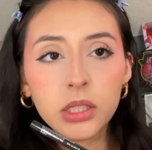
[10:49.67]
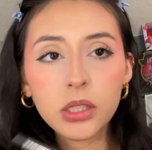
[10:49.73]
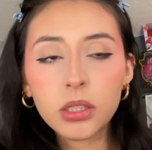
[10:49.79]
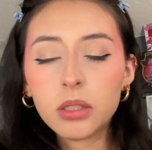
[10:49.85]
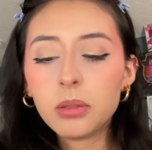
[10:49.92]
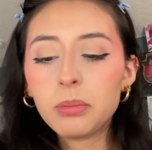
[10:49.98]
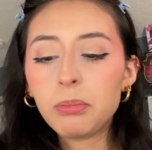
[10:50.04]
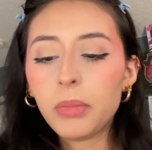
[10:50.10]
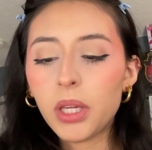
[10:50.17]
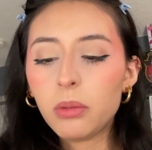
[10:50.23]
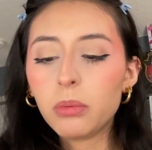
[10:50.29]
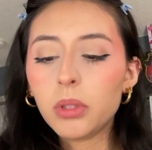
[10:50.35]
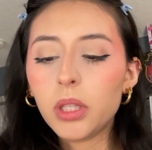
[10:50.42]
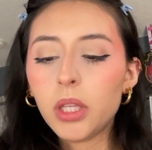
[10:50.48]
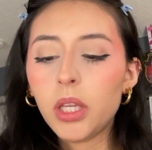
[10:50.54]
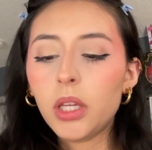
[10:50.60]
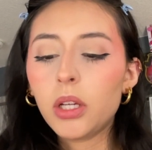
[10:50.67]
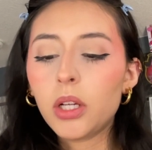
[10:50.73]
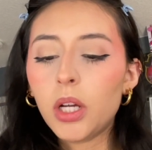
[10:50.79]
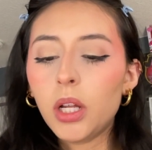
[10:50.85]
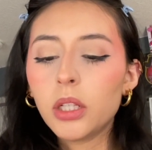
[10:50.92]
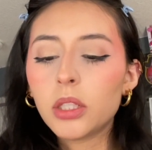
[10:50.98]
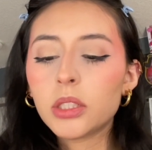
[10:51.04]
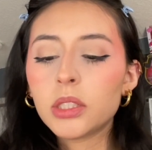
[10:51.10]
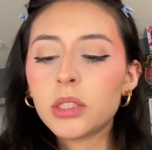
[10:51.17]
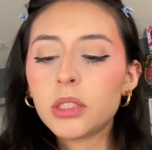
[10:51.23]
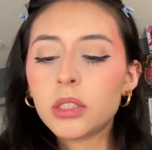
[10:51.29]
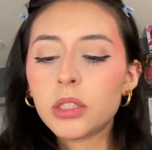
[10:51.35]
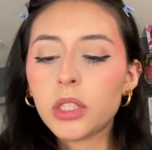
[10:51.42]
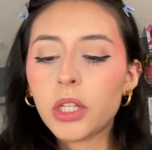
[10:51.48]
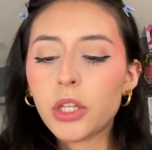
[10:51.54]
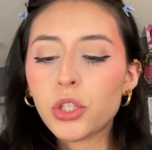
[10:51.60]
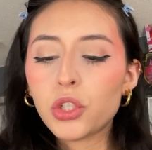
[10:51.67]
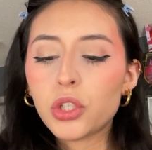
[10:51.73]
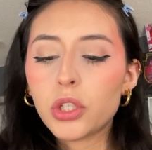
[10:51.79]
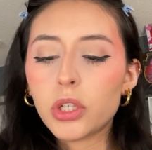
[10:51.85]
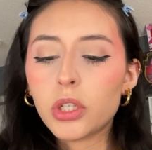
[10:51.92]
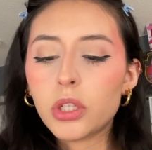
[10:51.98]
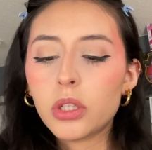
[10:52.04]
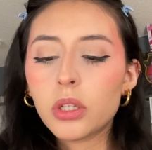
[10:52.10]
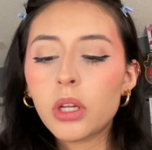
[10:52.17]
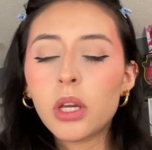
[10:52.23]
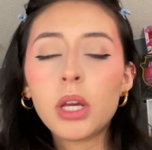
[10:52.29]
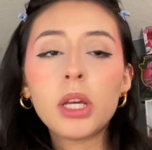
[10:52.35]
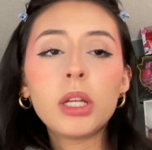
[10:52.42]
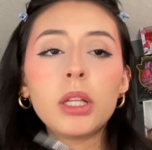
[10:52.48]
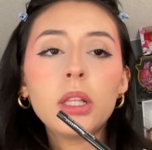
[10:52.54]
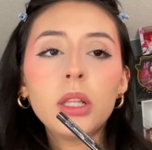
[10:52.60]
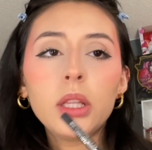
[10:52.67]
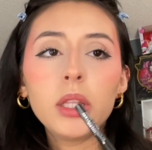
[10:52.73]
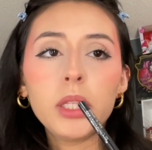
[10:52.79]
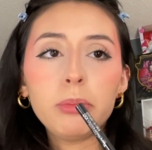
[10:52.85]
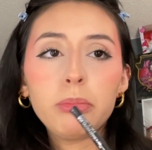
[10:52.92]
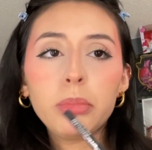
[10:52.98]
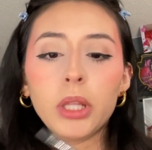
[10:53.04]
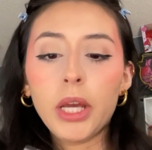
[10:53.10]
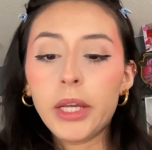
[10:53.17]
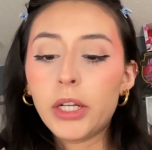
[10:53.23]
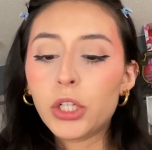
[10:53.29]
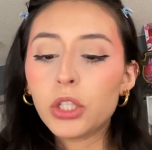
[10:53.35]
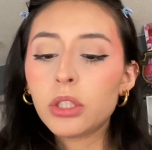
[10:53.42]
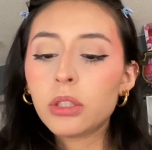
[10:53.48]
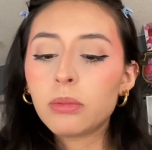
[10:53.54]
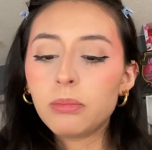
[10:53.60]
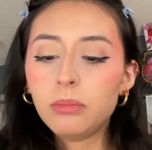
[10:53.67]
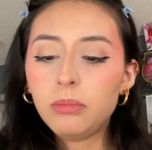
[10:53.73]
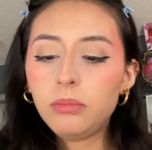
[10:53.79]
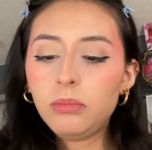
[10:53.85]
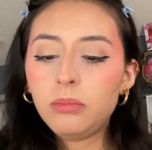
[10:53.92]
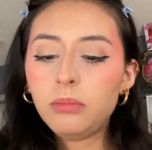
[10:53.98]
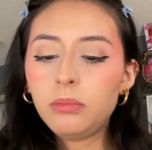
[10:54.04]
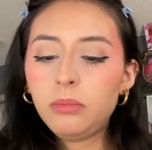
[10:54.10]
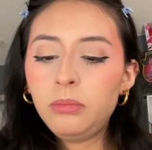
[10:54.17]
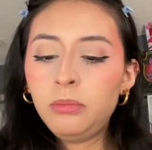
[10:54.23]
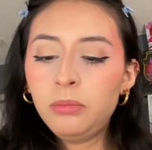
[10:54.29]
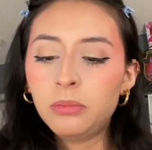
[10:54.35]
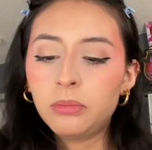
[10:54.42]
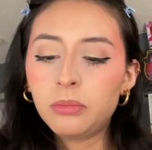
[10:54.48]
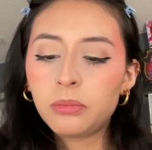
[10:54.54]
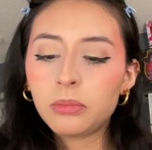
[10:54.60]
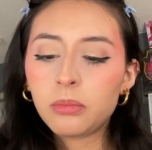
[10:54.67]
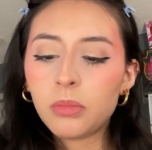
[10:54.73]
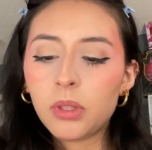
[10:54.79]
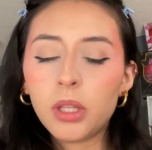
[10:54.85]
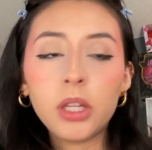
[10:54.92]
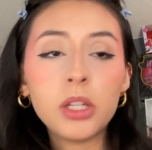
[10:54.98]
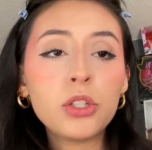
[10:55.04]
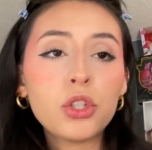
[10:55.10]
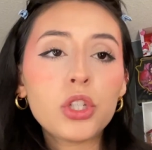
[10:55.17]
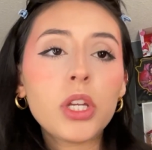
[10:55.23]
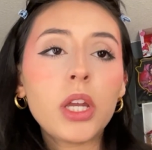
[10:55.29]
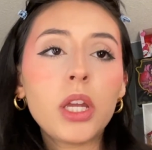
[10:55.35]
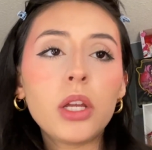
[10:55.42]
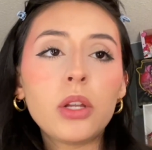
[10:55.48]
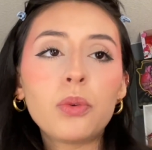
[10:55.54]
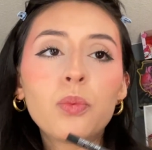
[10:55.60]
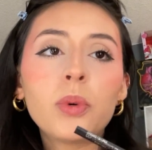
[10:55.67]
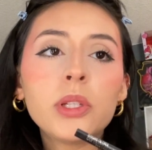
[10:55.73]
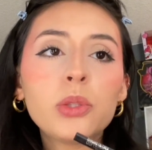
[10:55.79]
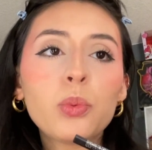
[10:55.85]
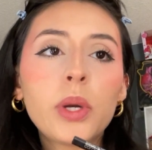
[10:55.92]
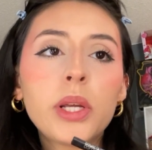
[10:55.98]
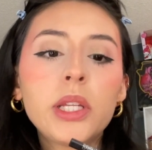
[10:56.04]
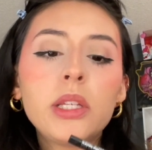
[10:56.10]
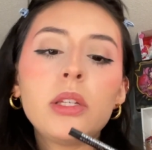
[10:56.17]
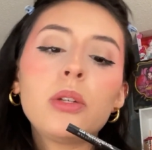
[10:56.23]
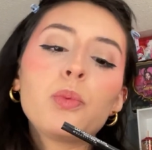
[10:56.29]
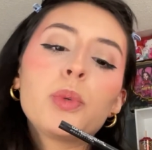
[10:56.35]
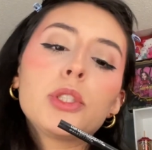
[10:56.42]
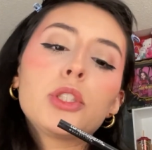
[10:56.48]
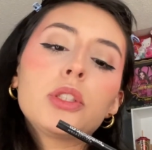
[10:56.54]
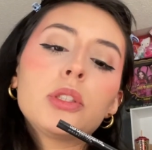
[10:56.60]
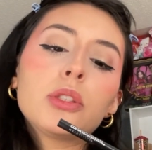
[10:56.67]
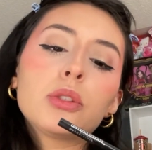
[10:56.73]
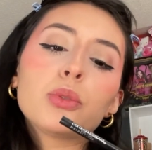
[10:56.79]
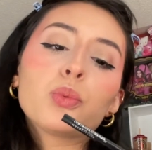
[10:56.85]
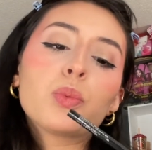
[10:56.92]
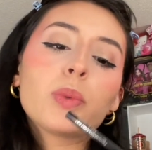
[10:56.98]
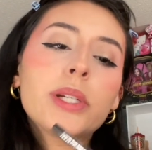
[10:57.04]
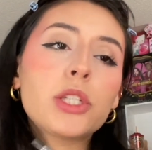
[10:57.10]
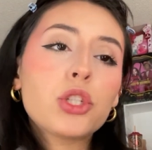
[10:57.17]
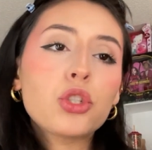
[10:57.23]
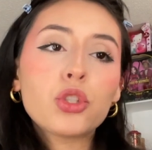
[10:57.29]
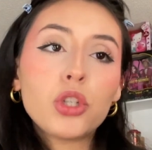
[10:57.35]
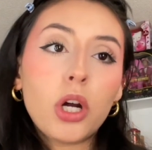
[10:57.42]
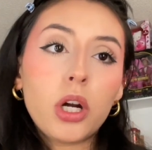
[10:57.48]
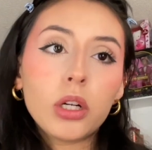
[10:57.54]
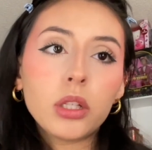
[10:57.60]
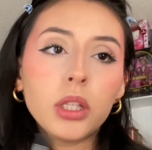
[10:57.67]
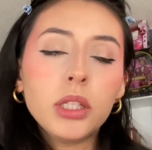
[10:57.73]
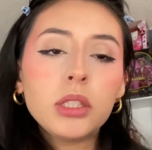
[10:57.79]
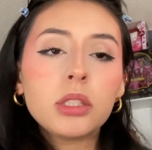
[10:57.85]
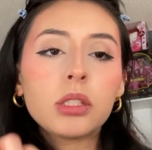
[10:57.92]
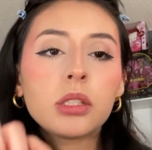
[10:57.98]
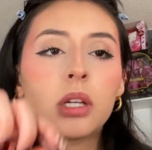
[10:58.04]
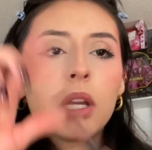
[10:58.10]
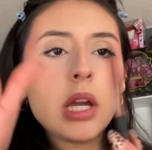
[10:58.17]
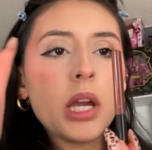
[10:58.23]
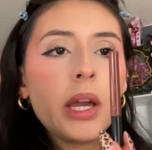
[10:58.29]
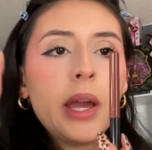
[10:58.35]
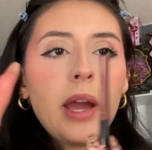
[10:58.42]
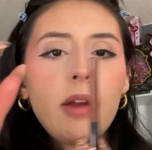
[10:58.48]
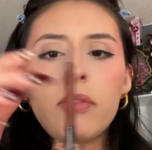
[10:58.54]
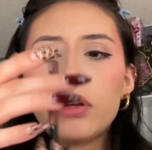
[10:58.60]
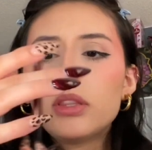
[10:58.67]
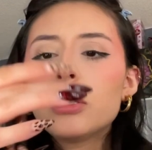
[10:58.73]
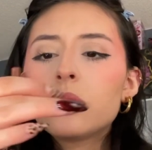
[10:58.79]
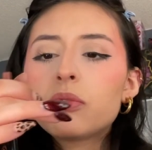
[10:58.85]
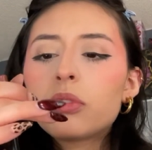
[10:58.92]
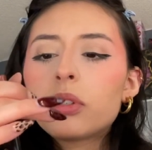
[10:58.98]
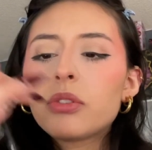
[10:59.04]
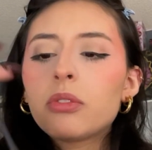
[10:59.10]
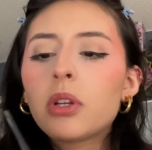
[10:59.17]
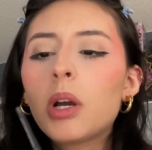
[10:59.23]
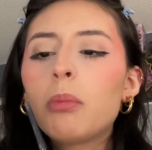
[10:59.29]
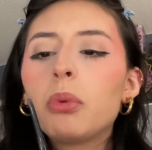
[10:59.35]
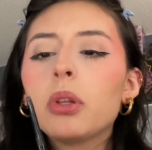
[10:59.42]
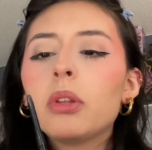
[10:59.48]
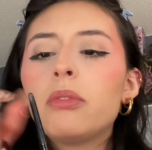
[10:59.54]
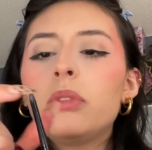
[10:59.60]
is a Maybelline Color Sensation lip liner in shade 120, which is Rich Chocolate. I've had this for a couple of